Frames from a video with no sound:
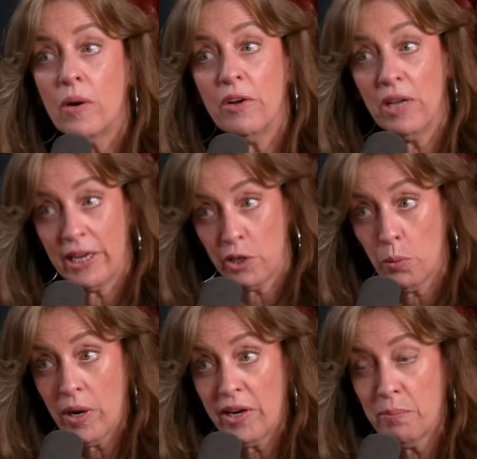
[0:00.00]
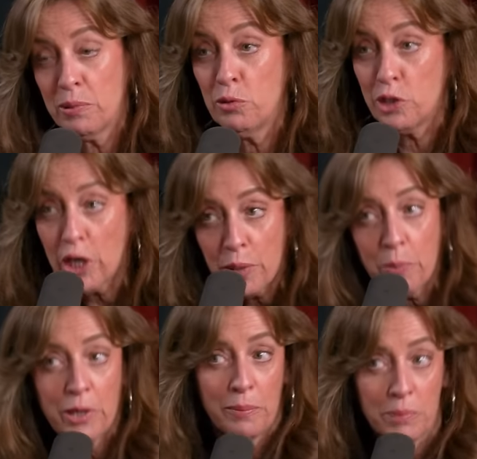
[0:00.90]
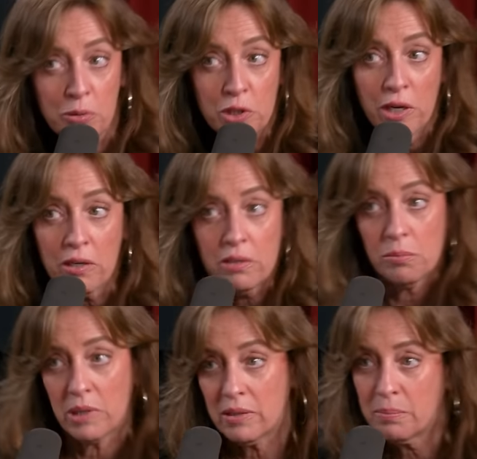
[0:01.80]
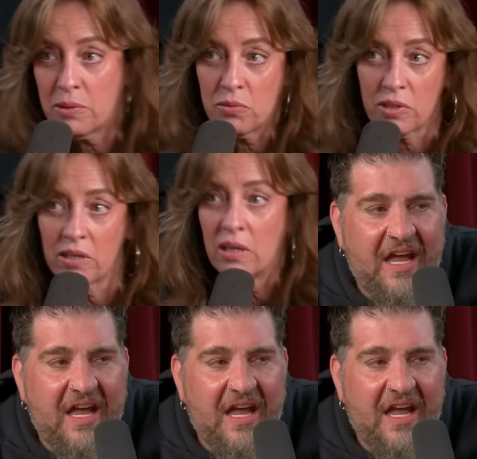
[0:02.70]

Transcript: Where you're like, you're wearing a blue shirt, I'm wearing a blue shirt, wearing a blue shirt.